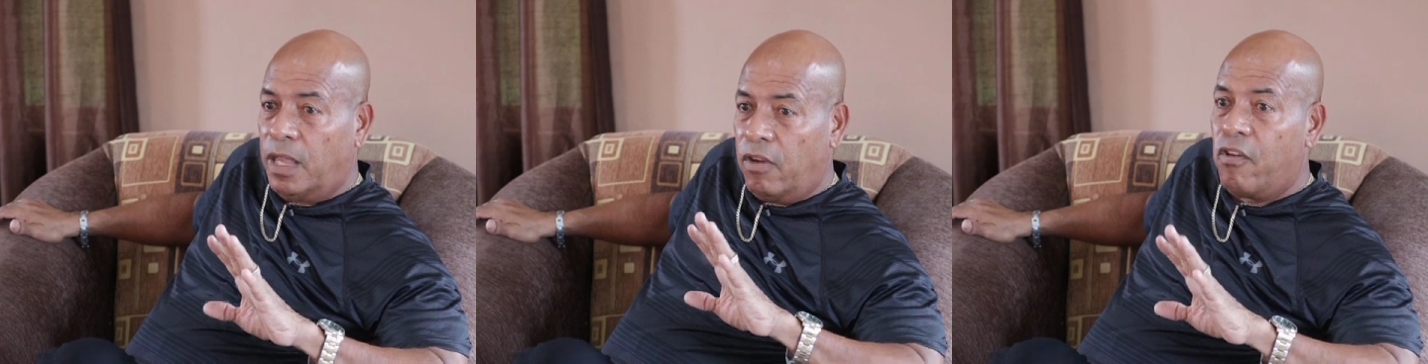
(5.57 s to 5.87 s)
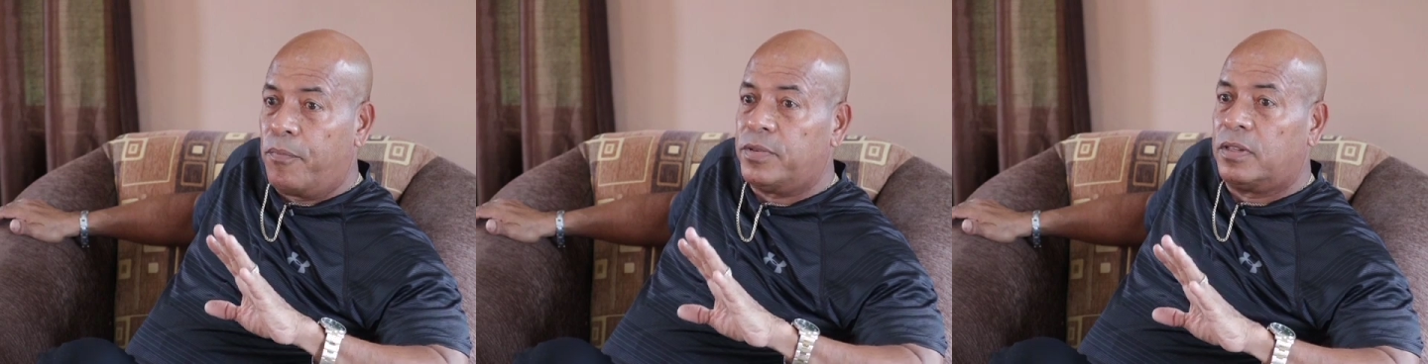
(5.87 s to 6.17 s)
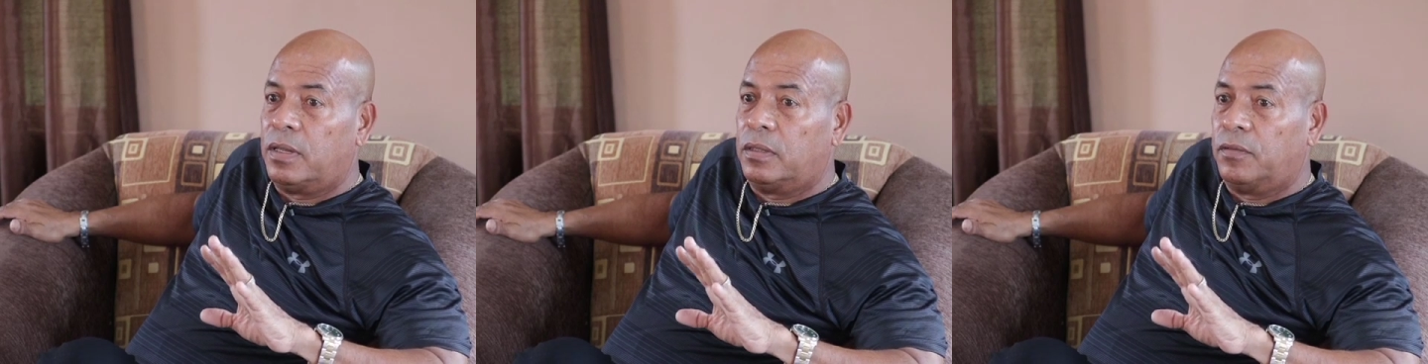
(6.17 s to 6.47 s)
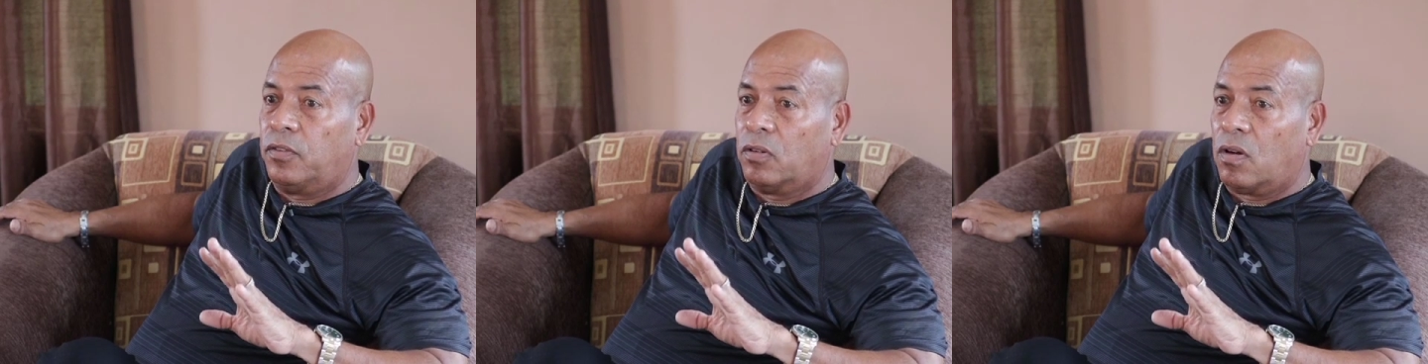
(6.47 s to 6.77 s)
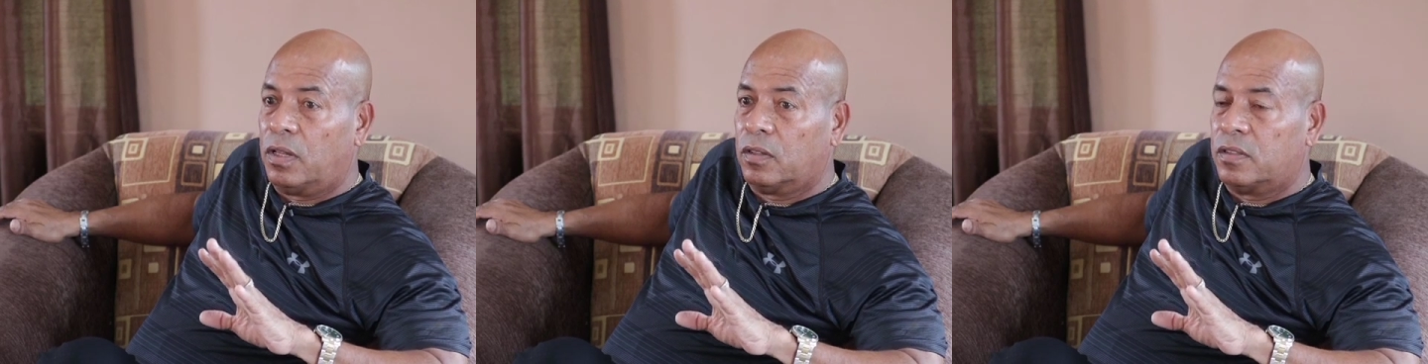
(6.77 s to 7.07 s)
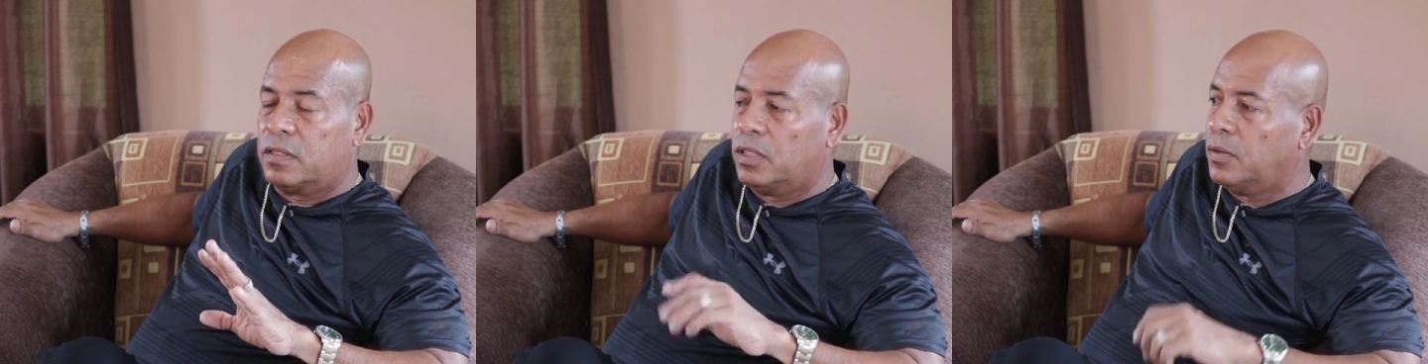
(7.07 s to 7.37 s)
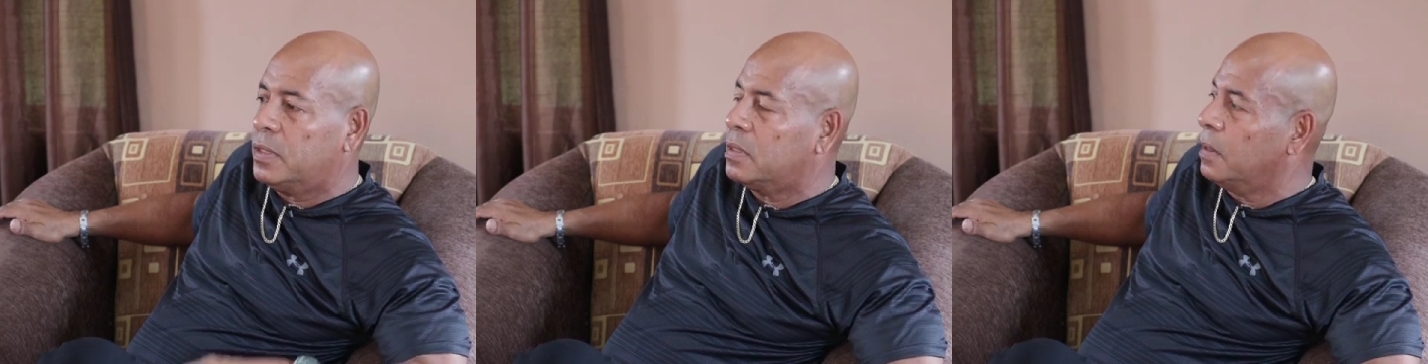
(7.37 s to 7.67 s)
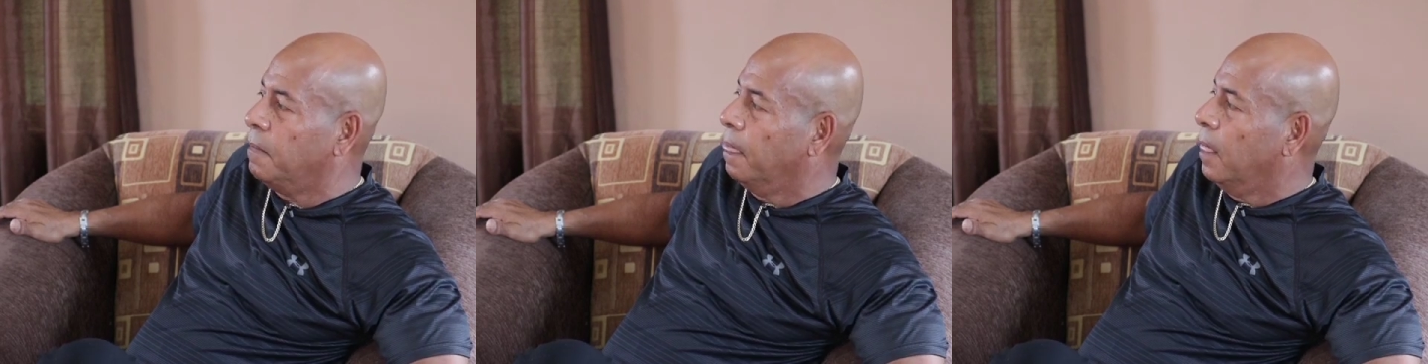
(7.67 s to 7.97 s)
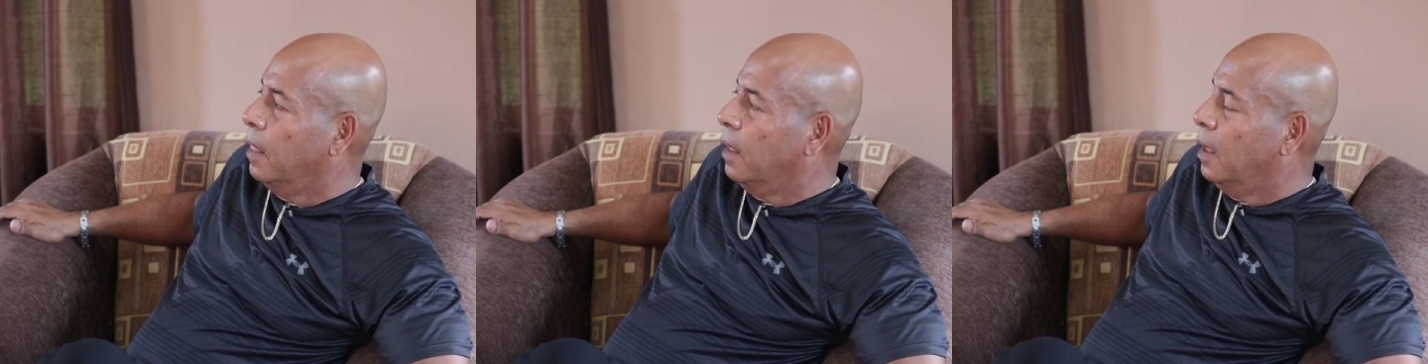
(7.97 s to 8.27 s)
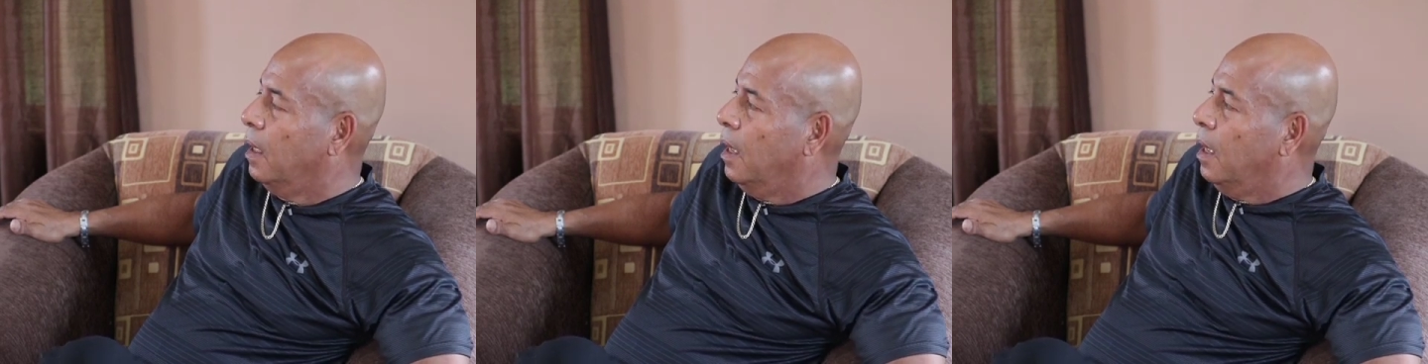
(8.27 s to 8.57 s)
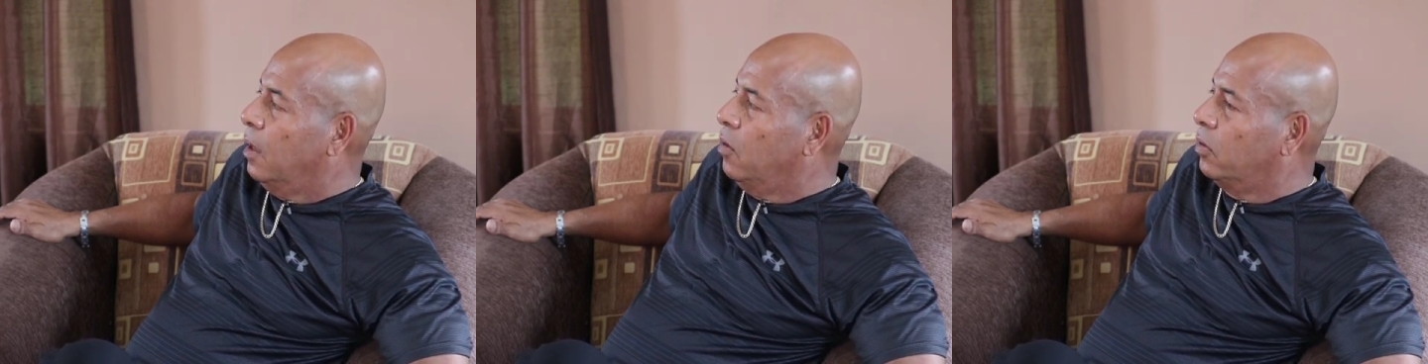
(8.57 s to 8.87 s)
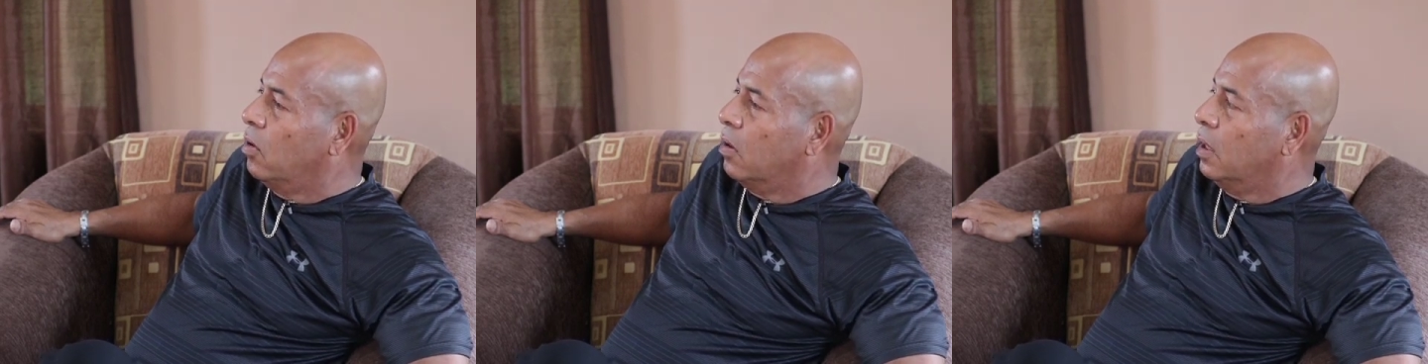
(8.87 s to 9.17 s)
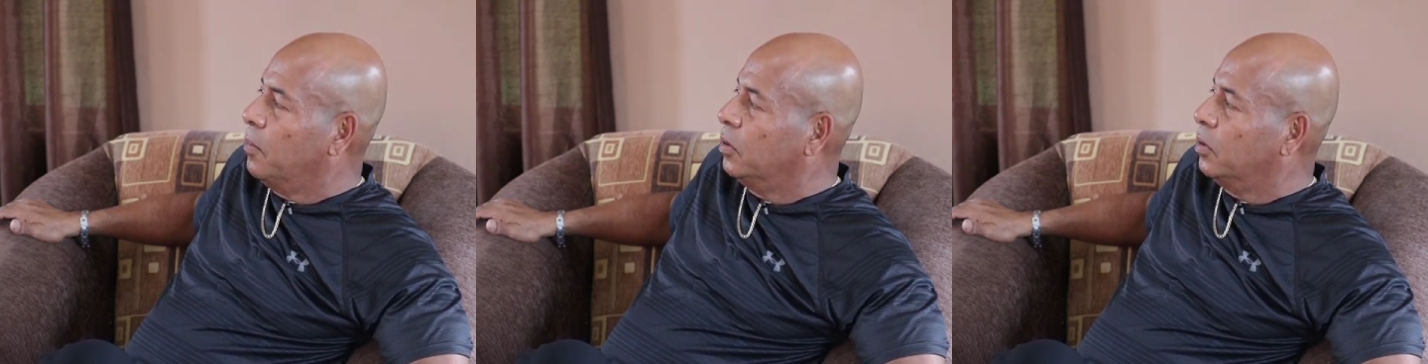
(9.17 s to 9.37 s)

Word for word: year representative for the Collet constituency. You're talking